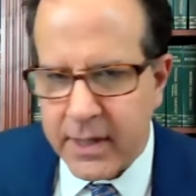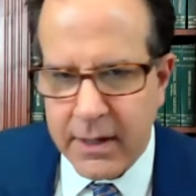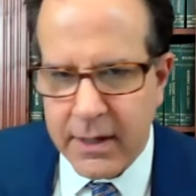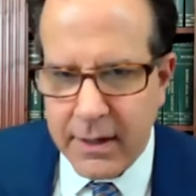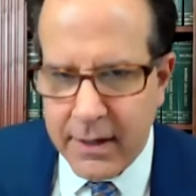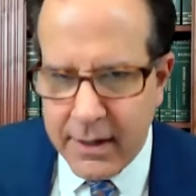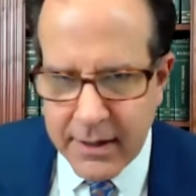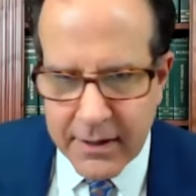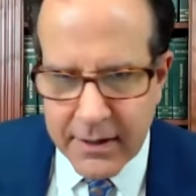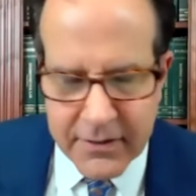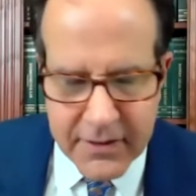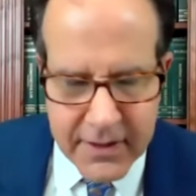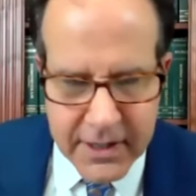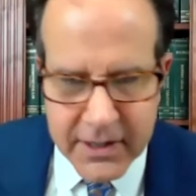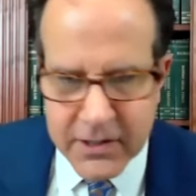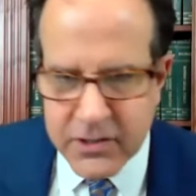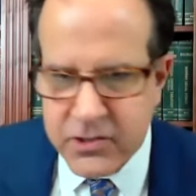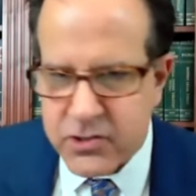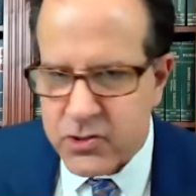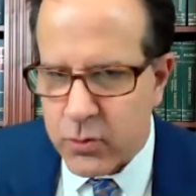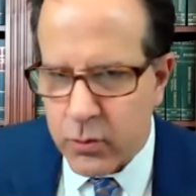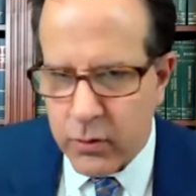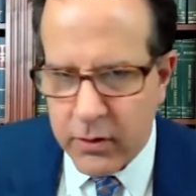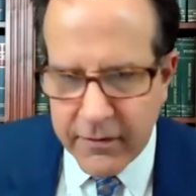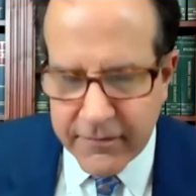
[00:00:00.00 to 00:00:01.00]
uh,
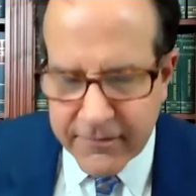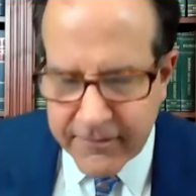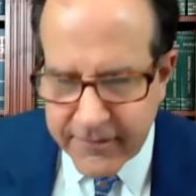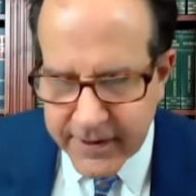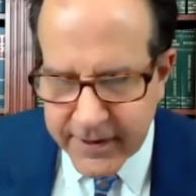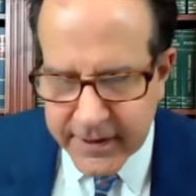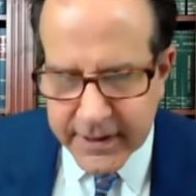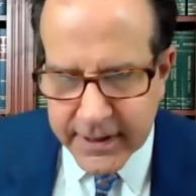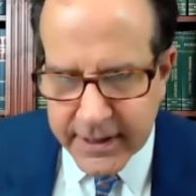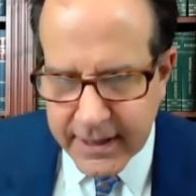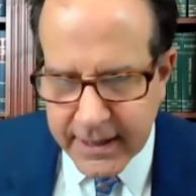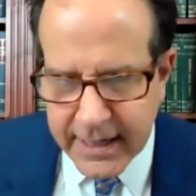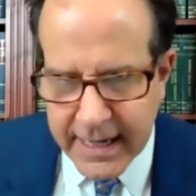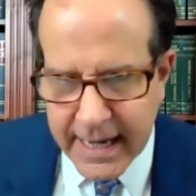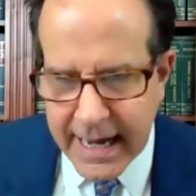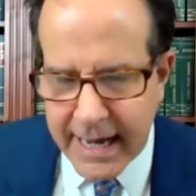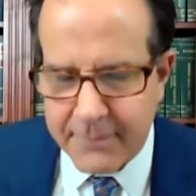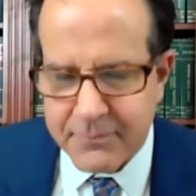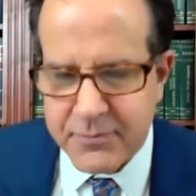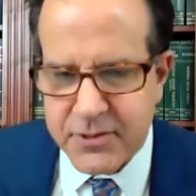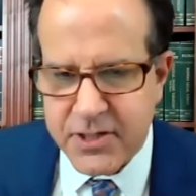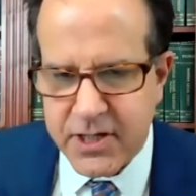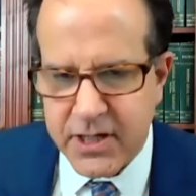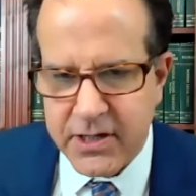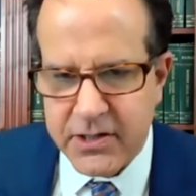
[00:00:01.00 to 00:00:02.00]
things or fill in
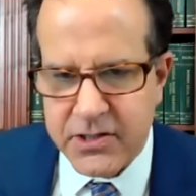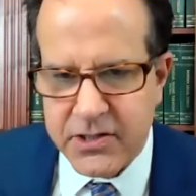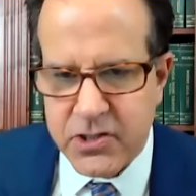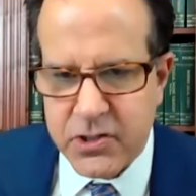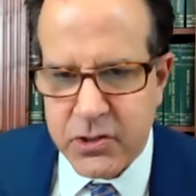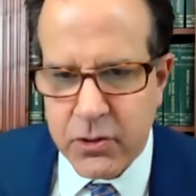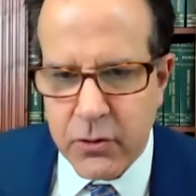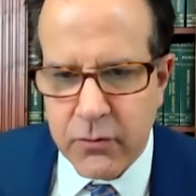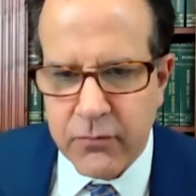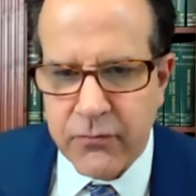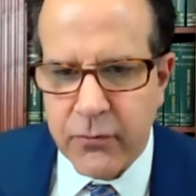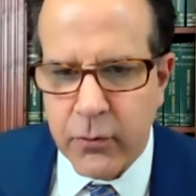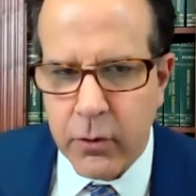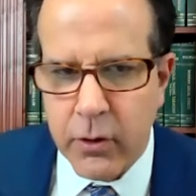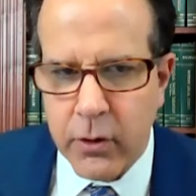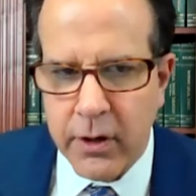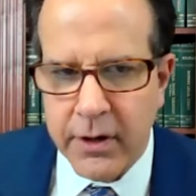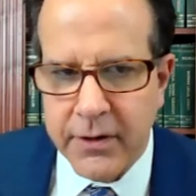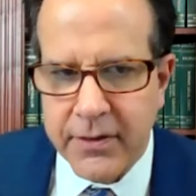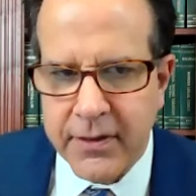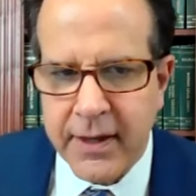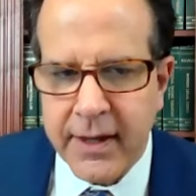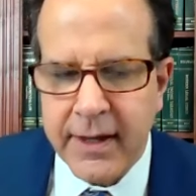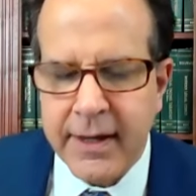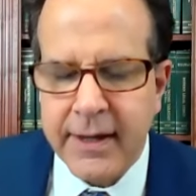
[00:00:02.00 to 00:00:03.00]
gaps and so
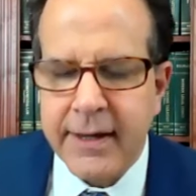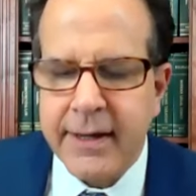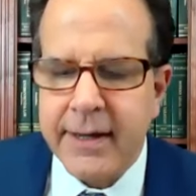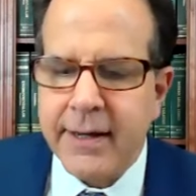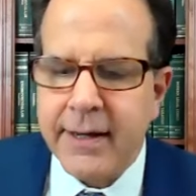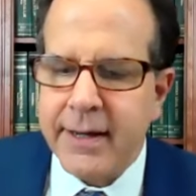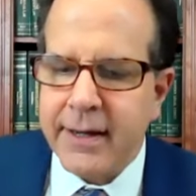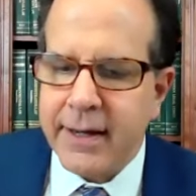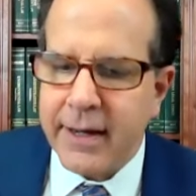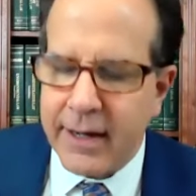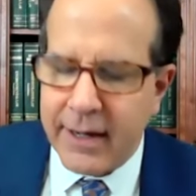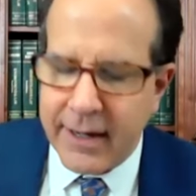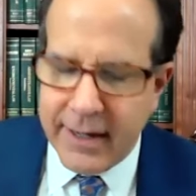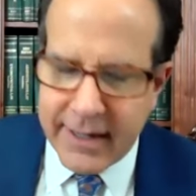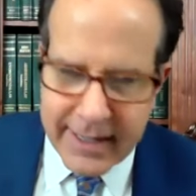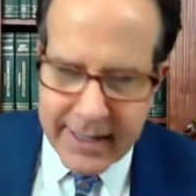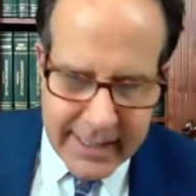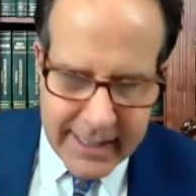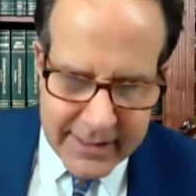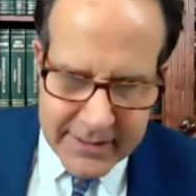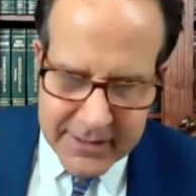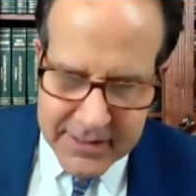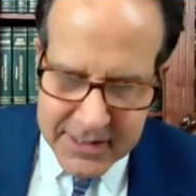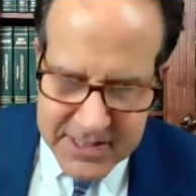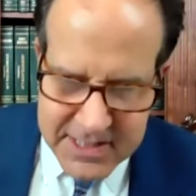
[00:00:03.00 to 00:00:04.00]
forth uh,
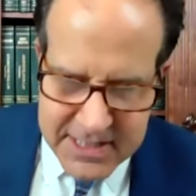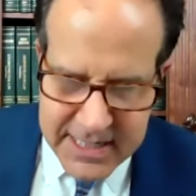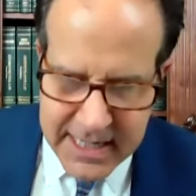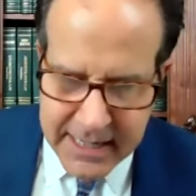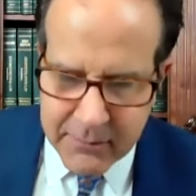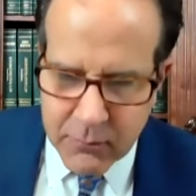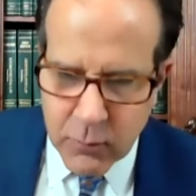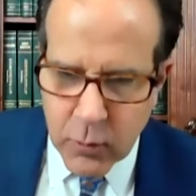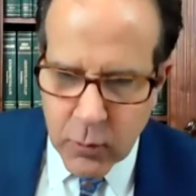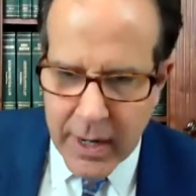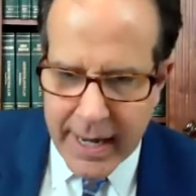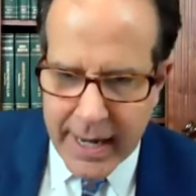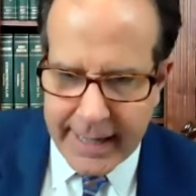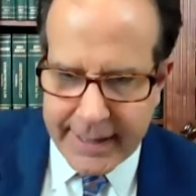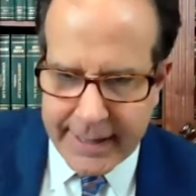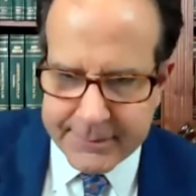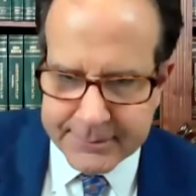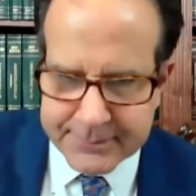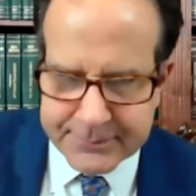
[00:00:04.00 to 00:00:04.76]
in the same way.